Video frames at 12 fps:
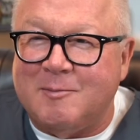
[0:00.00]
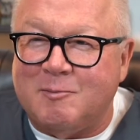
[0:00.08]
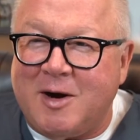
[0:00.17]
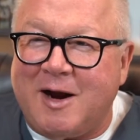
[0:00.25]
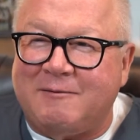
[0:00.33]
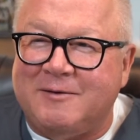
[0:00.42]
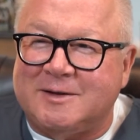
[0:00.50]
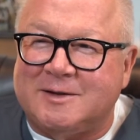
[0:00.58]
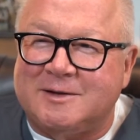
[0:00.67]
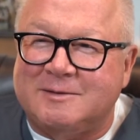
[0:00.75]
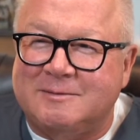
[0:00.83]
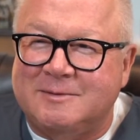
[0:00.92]
Breakfast,
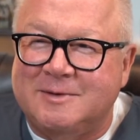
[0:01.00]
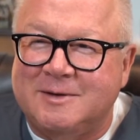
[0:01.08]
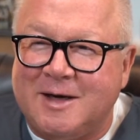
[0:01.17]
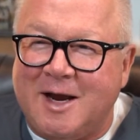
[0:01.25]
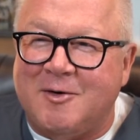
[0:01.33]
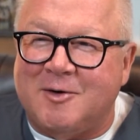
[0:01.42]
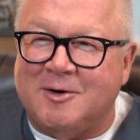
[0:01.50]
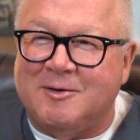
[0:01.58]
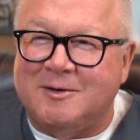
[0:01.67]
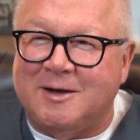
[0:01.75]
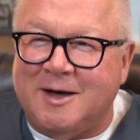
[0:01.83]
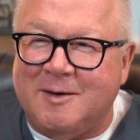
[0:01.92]
gal,
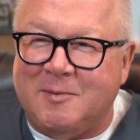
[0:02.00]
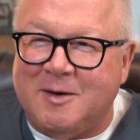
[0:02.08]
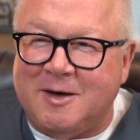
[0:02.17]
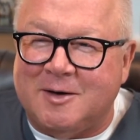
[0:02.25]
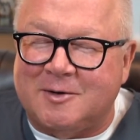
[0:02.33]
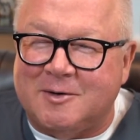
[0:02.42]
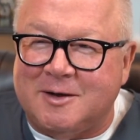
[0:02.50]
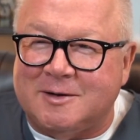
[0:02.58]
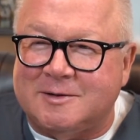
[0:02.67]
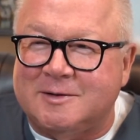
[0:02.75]
girl, get up and eat your grits.